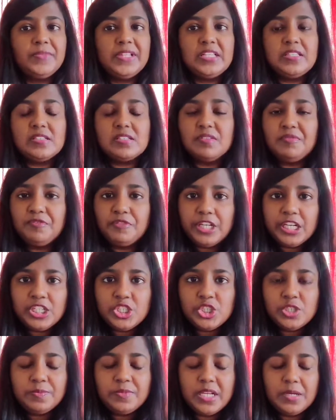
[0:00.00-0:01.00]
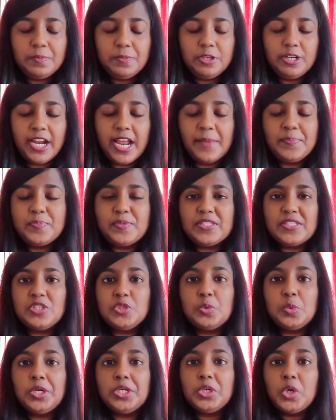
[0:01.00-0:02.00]
this is a friendship, then perhaps
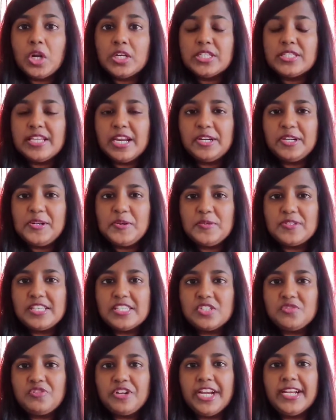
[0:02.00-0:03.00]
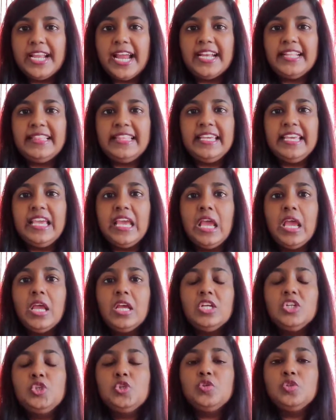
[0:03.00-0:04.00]
you are not their closest friend, and they
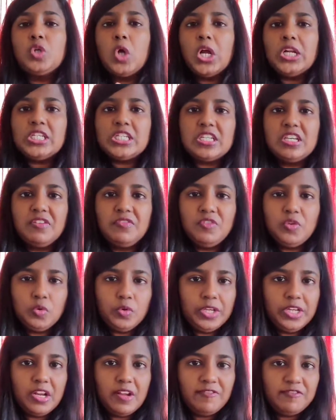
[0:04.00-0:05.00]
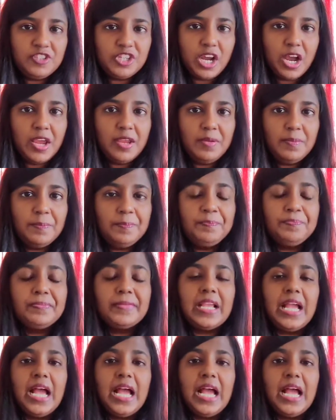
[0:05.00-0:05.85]
do not give you enough time